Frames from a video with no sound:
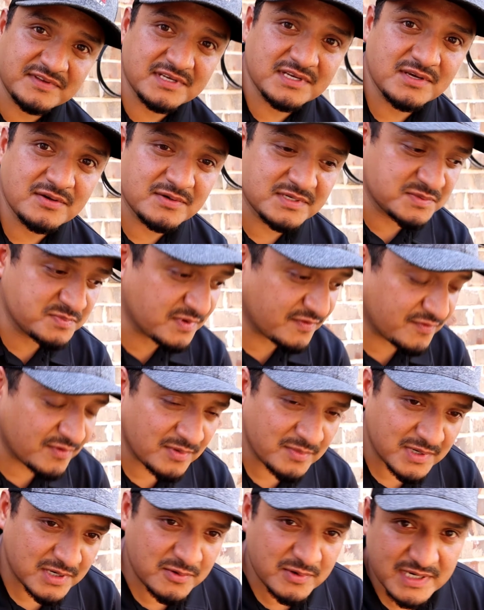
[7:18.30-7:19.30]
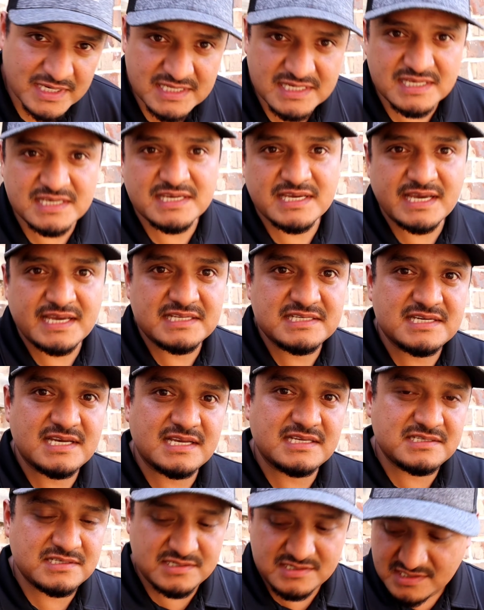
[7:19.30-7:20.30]
to do is perform a quick decay
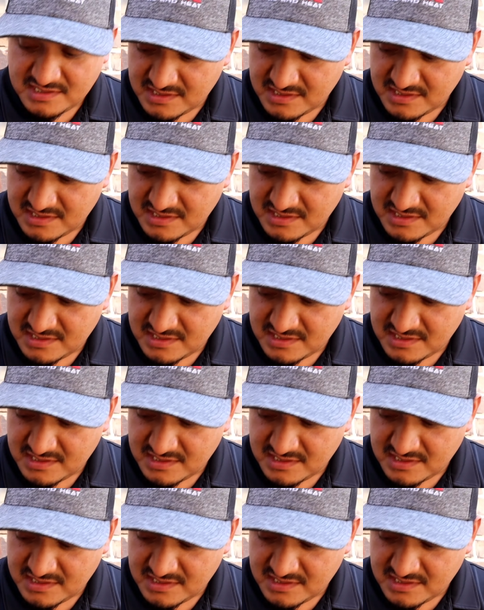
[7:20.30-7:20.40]
test.